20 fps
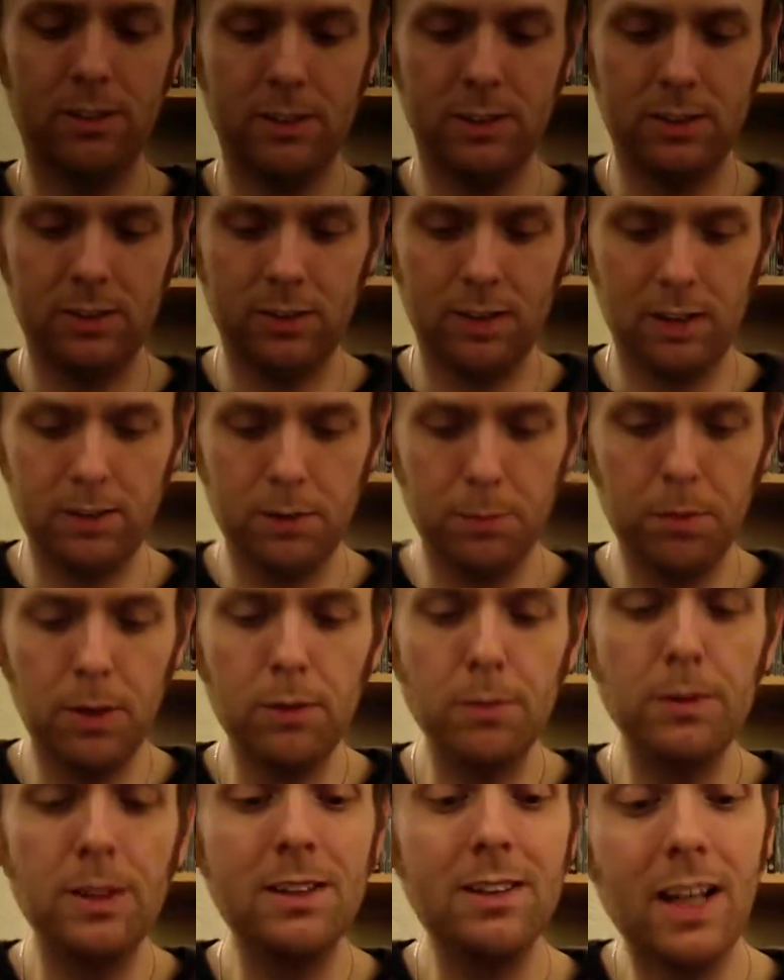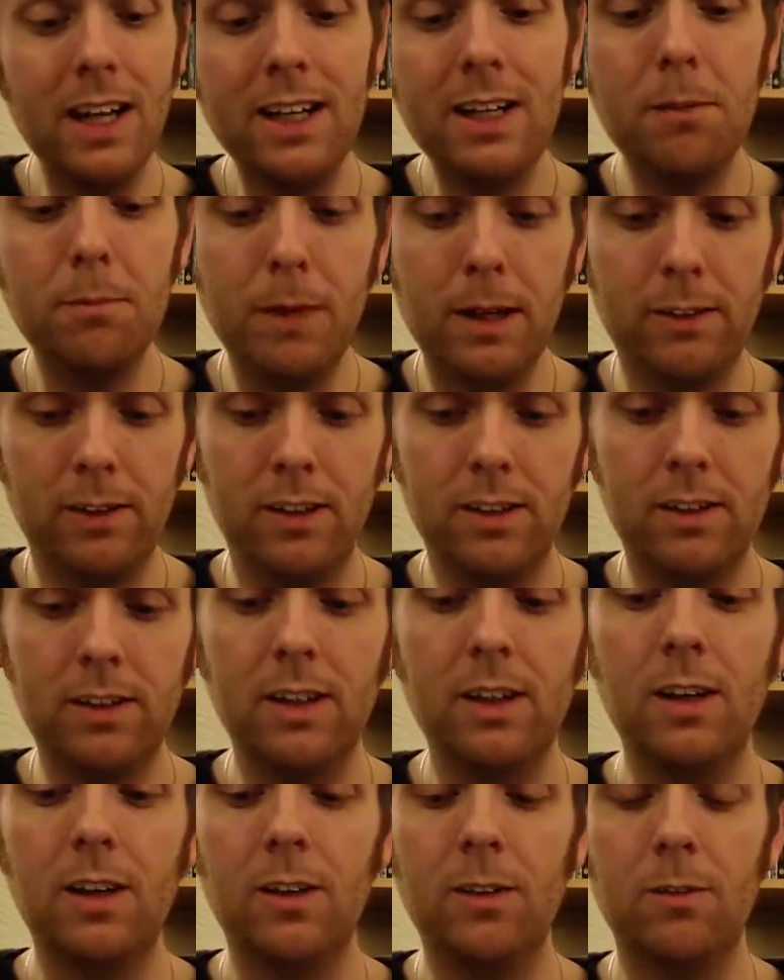criticised, apart from the Daily Mirror,
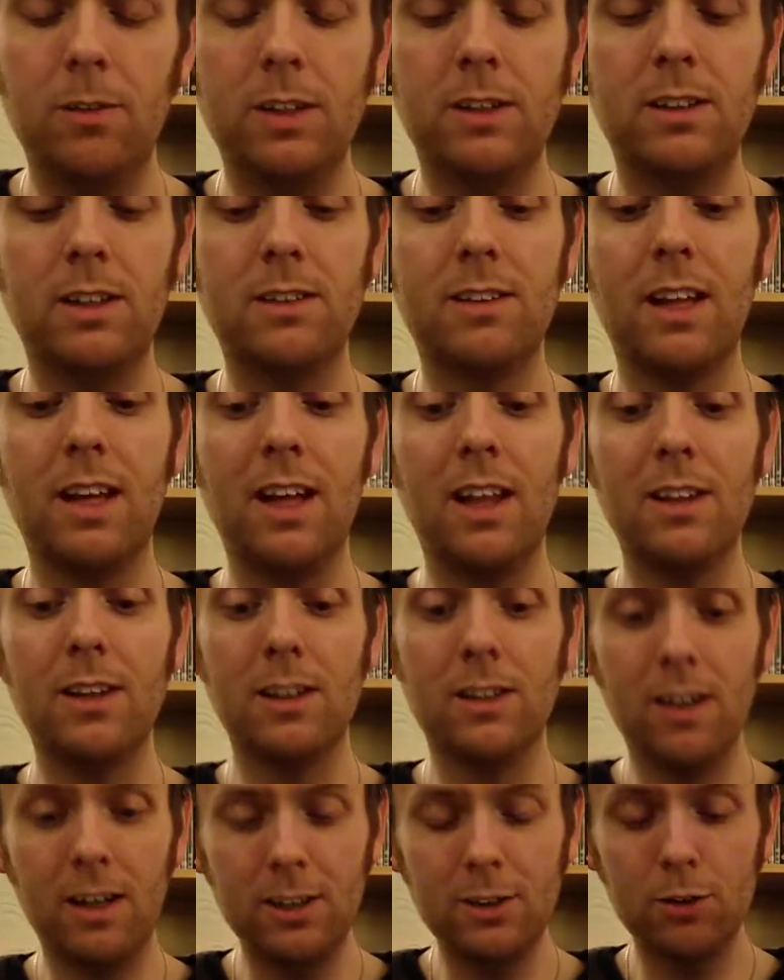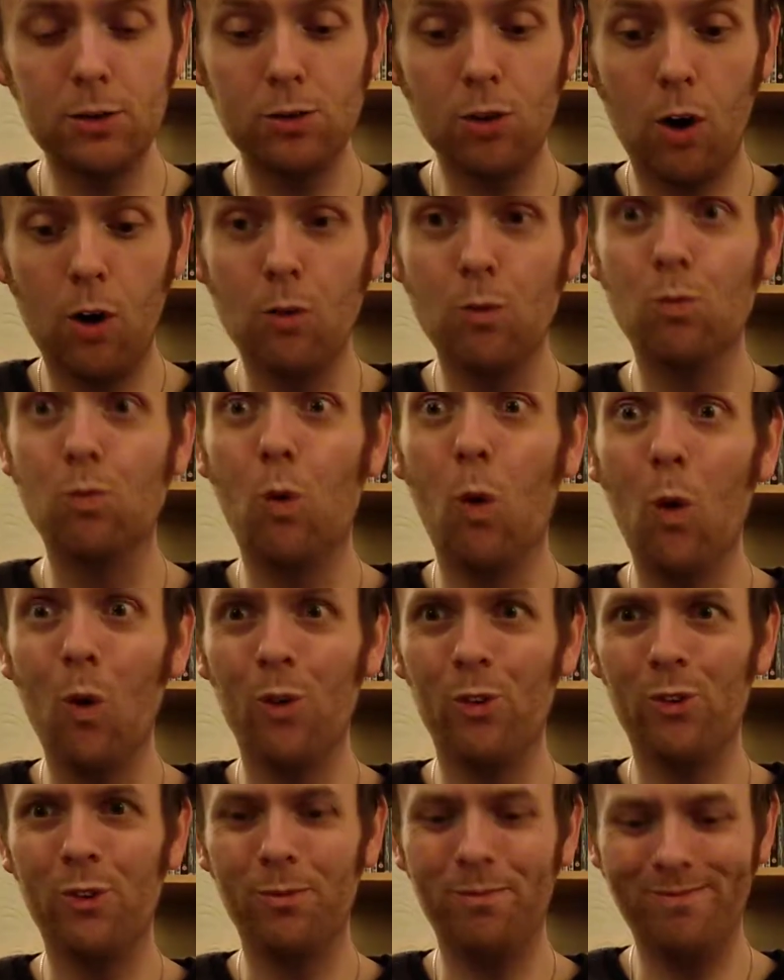which says the dinosaurs are
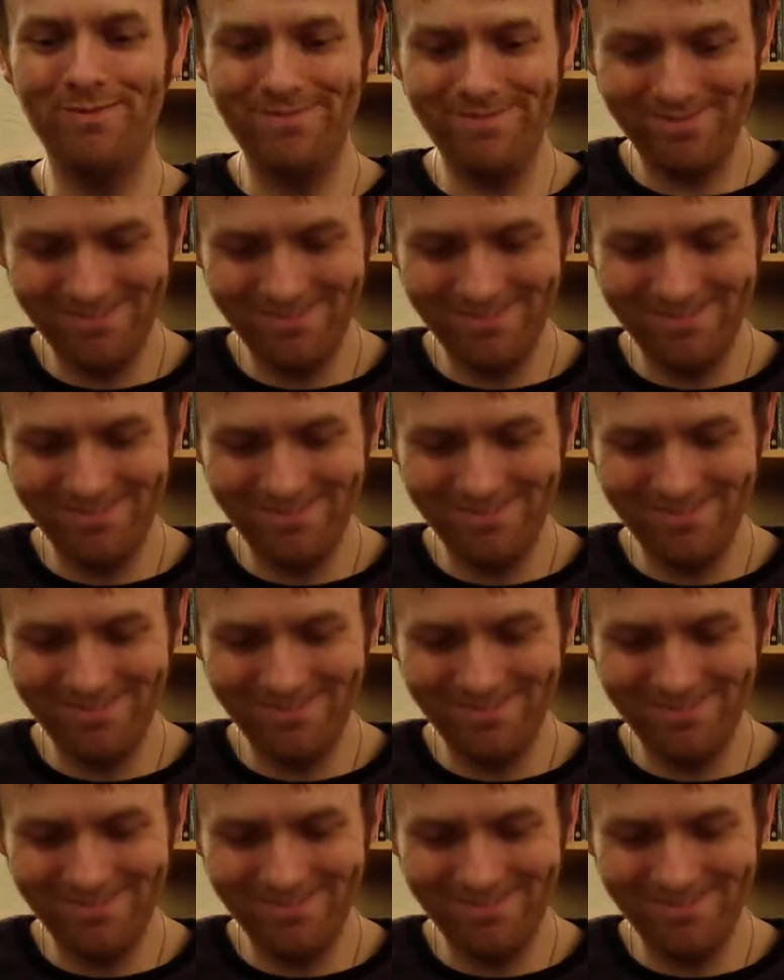awesome.